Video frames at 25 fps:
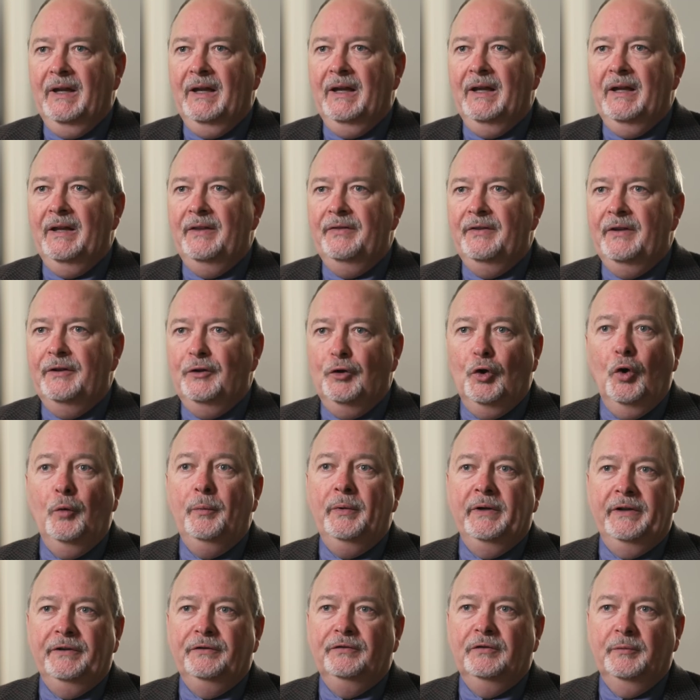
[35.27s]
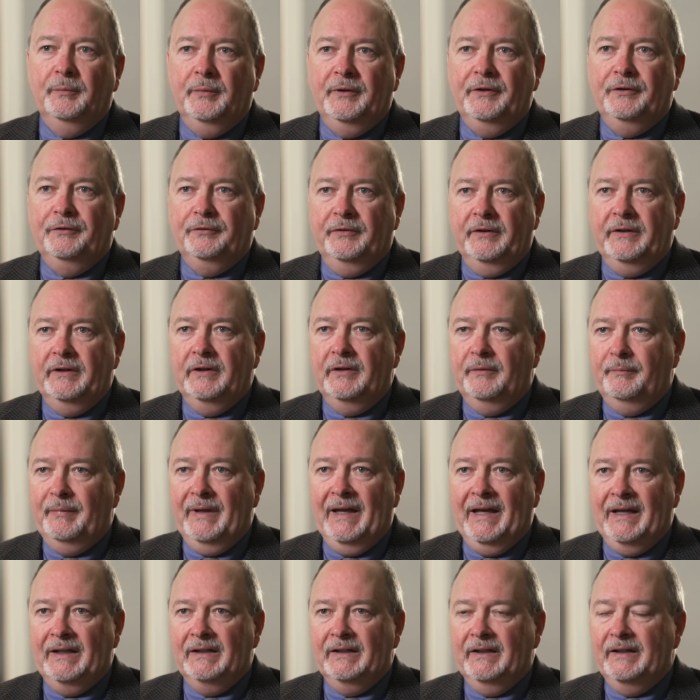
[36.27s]
and that nobody should be treated
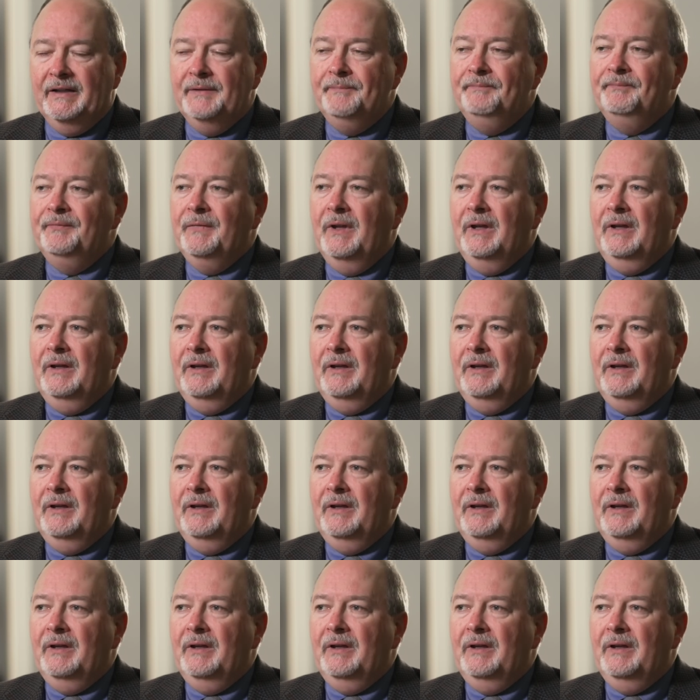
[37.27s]
badly,